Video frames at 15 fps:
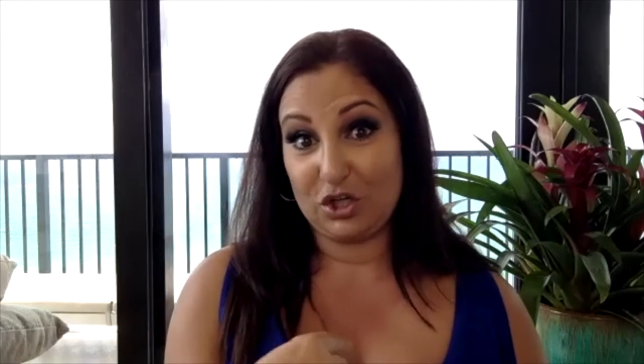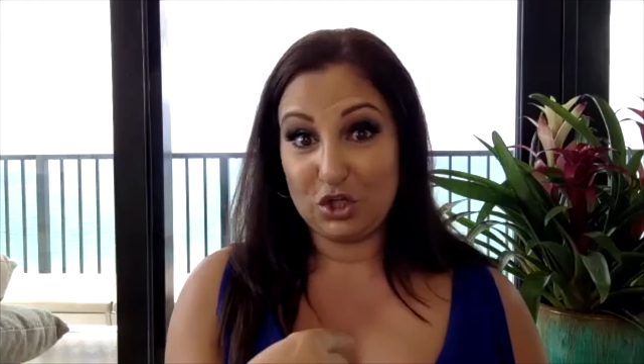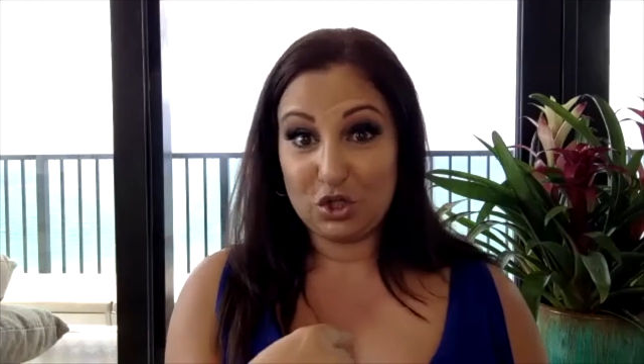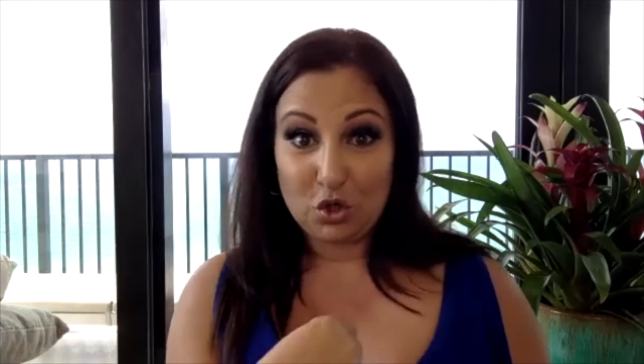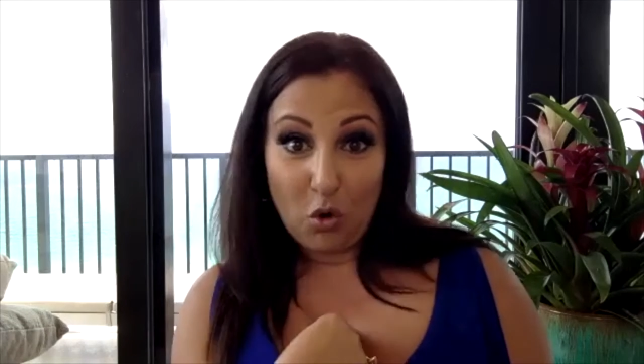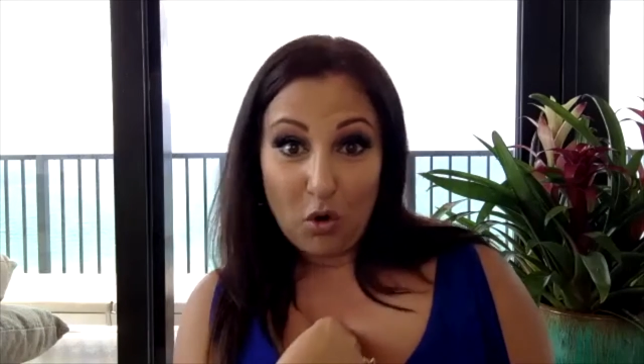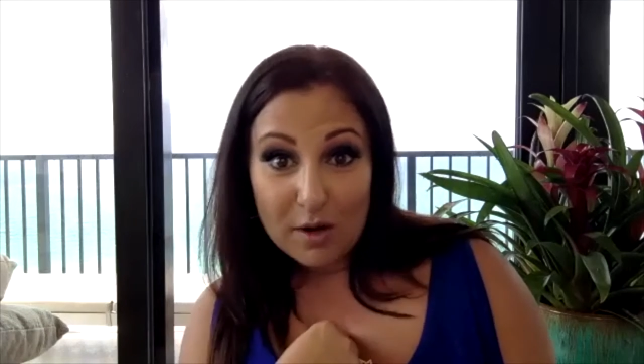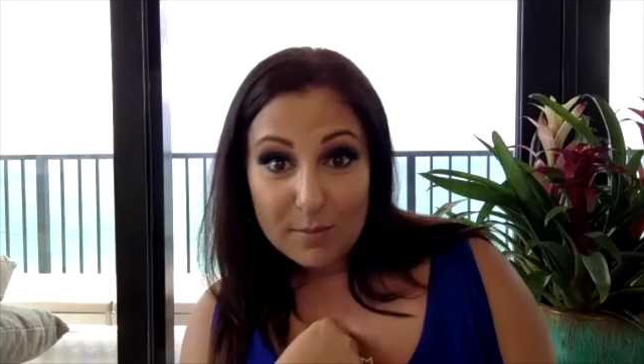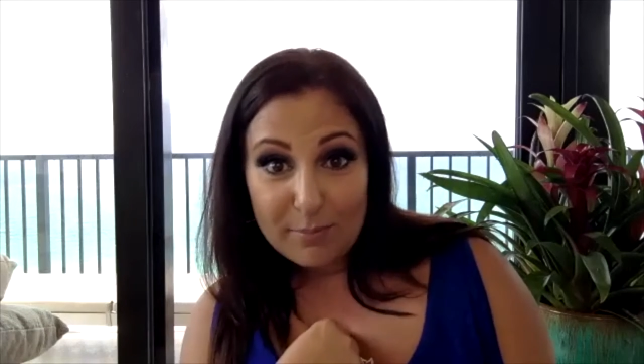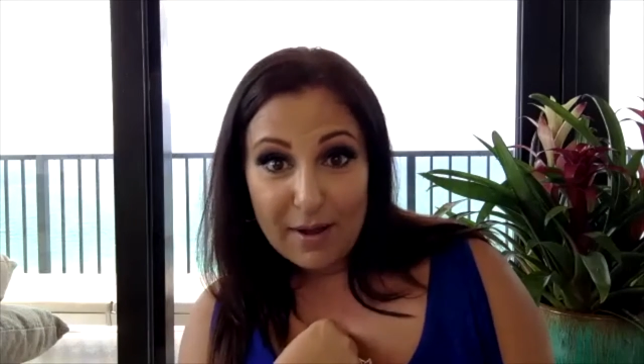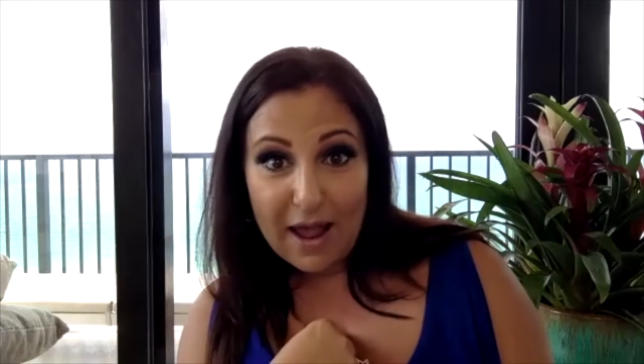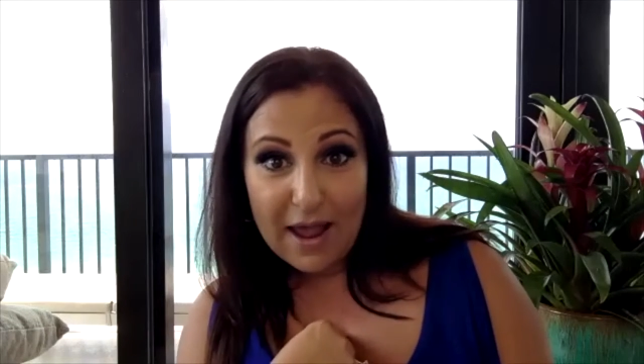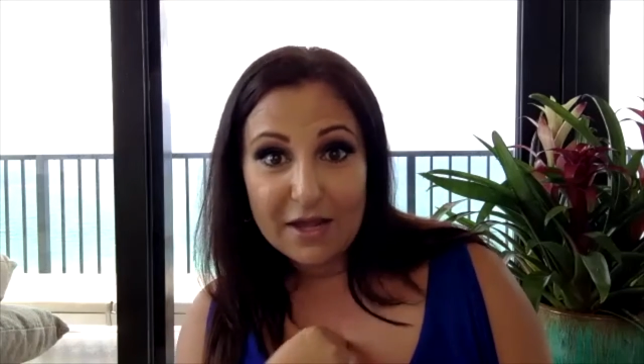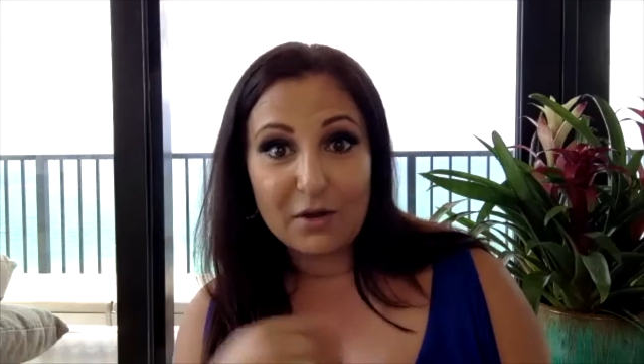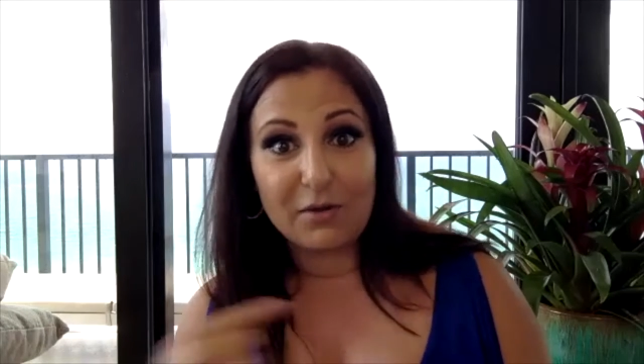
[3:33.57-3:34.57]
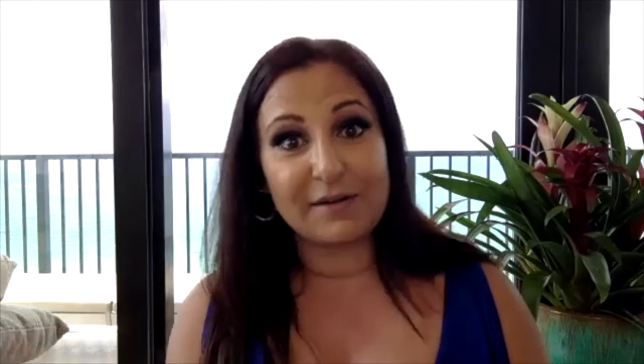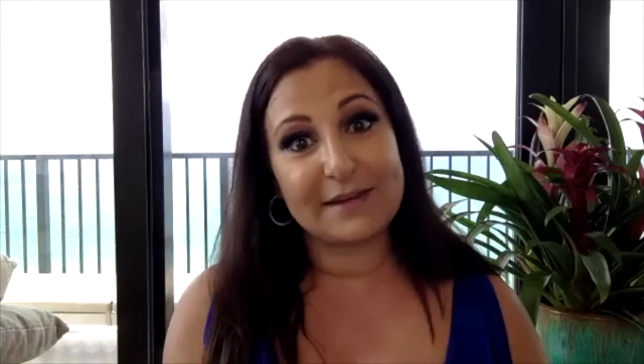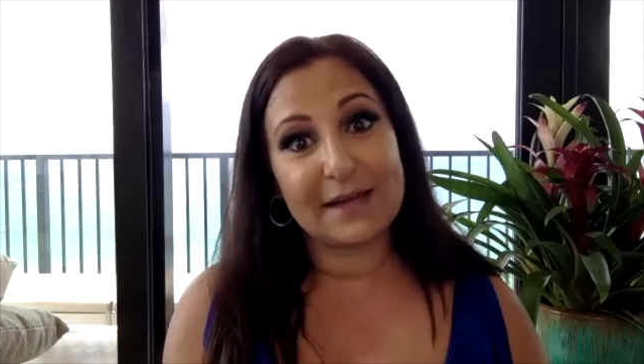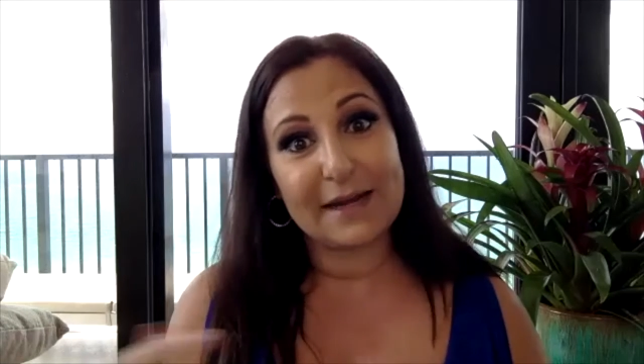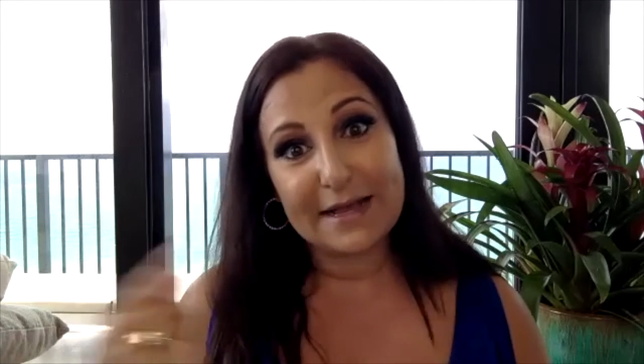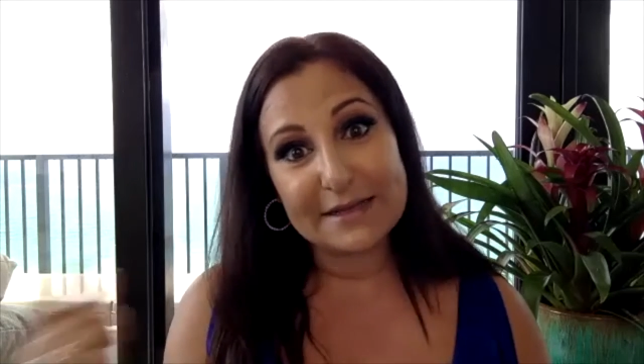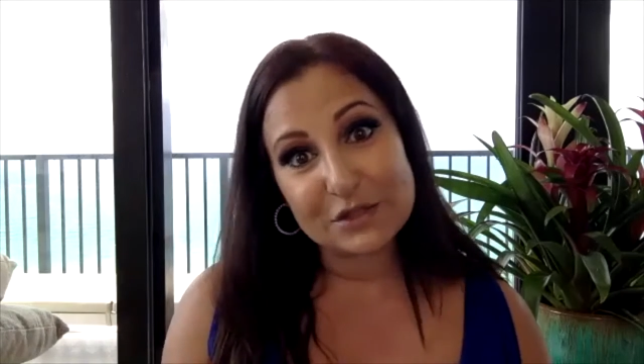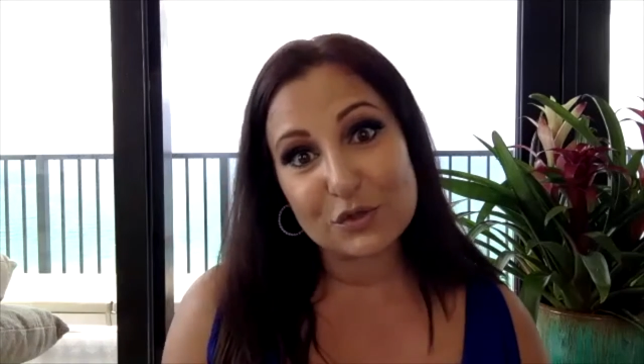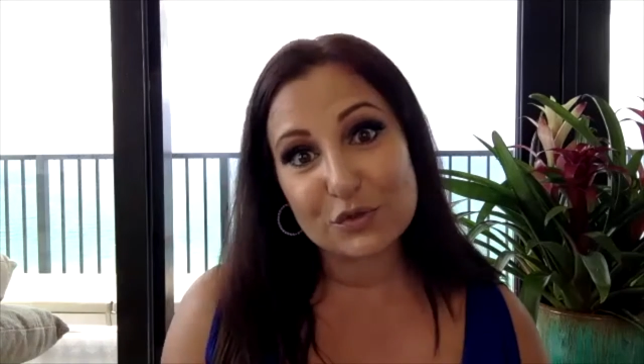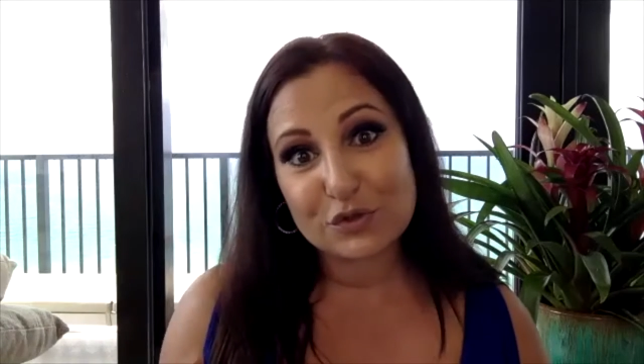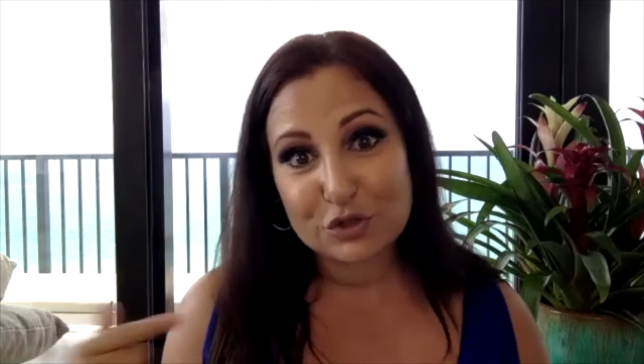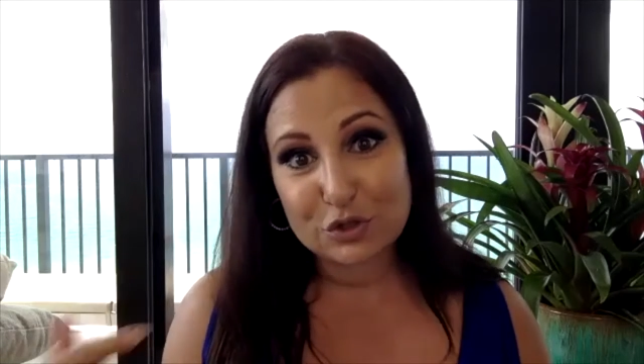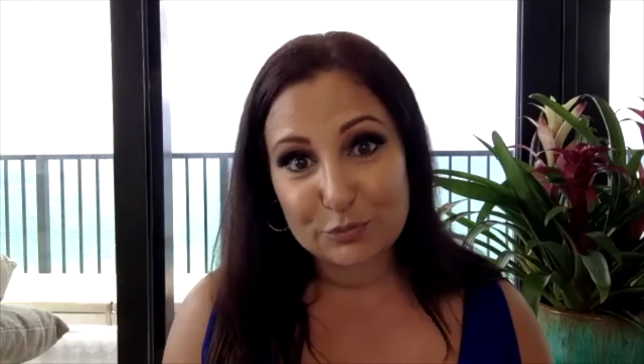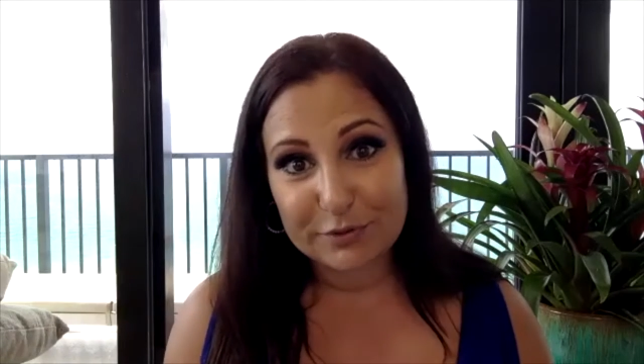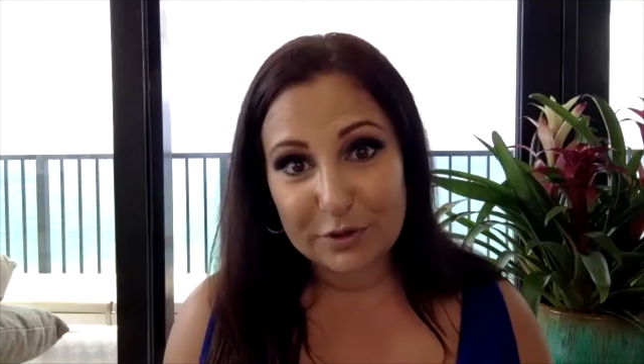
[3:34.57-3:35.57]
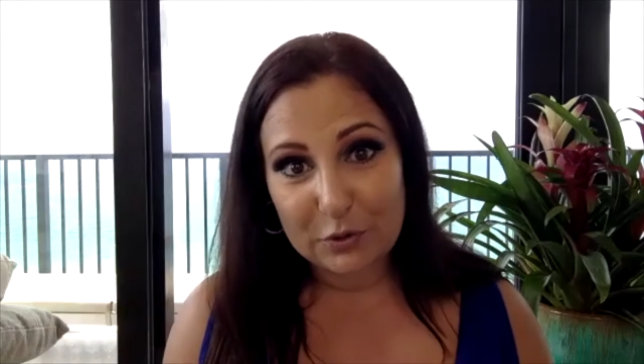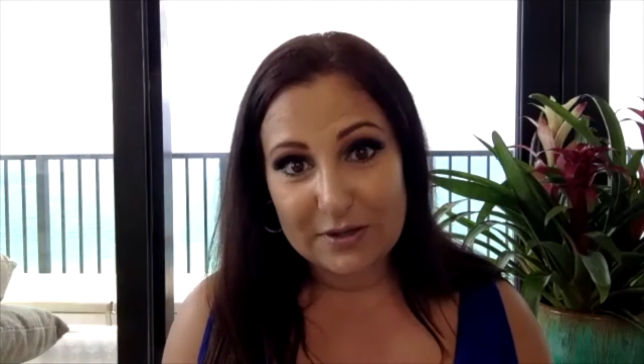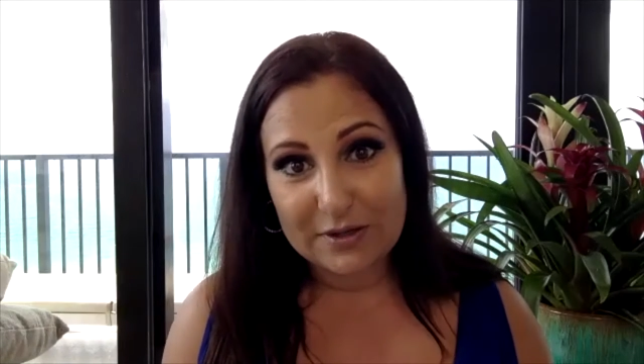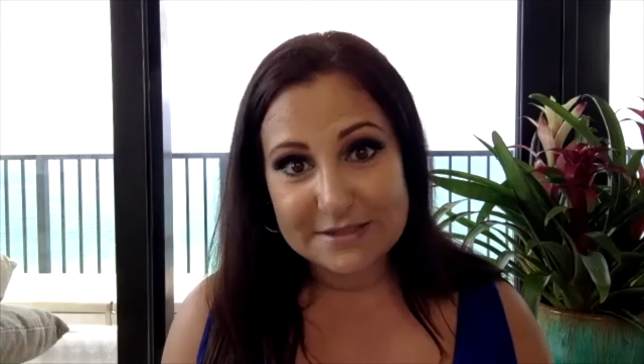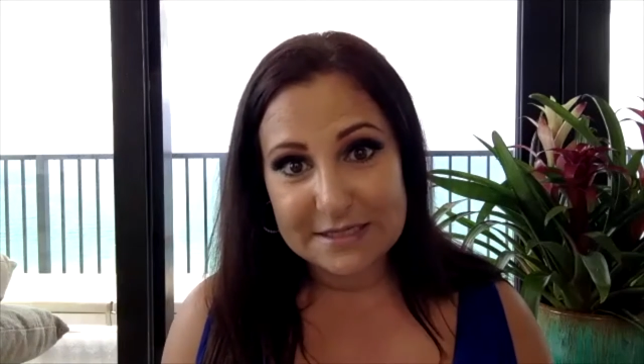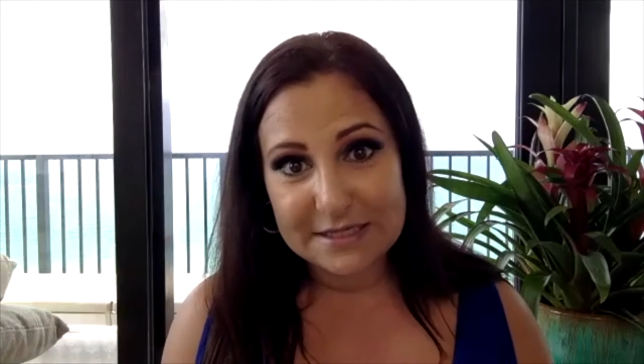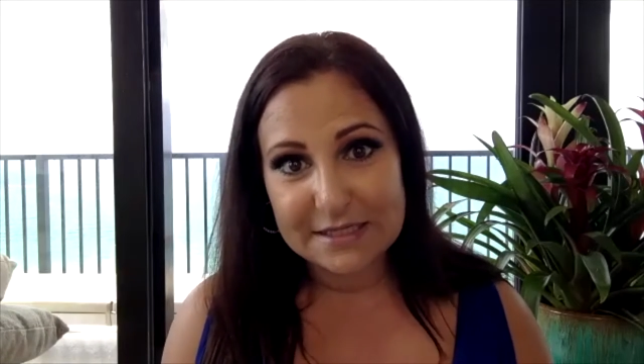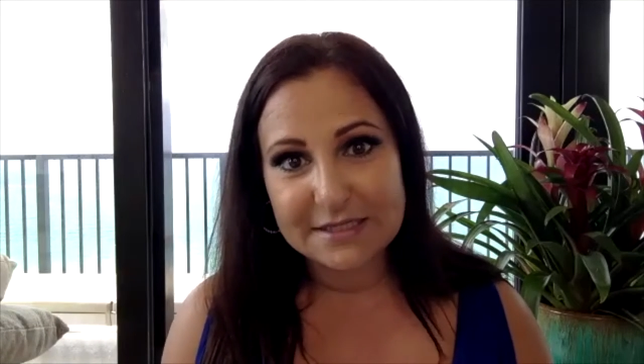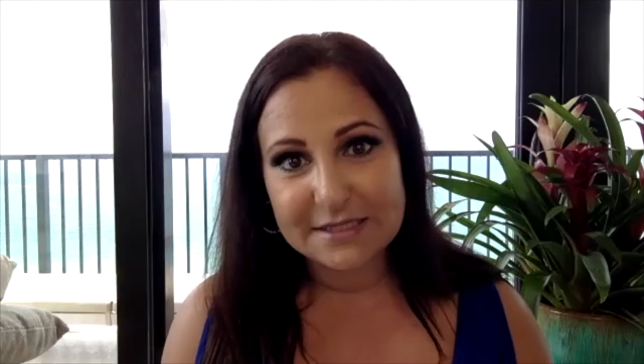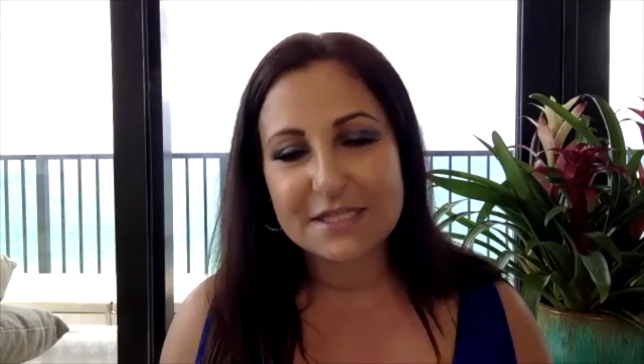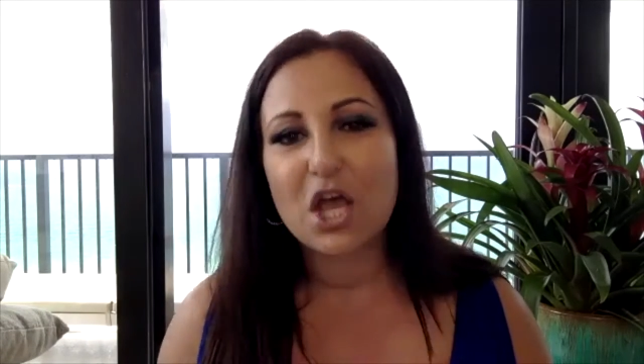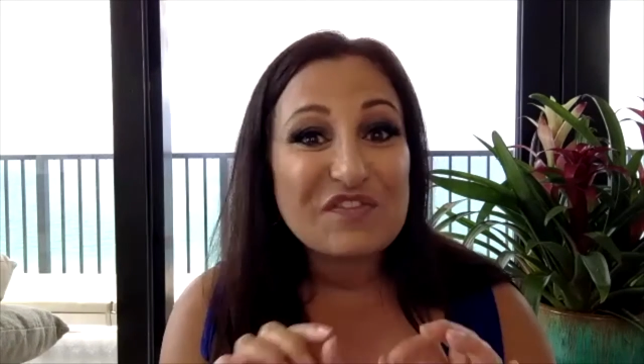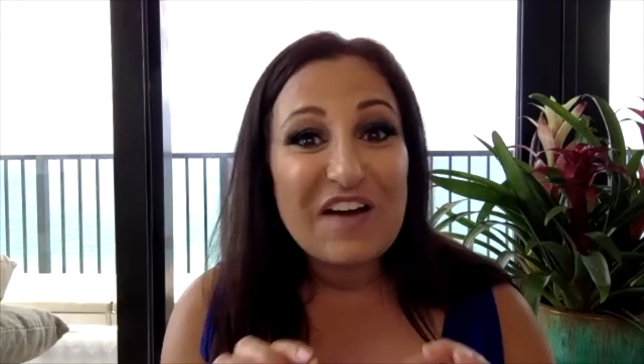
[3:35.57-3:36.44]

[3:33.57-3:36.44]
your bio and then ask you stupid questions,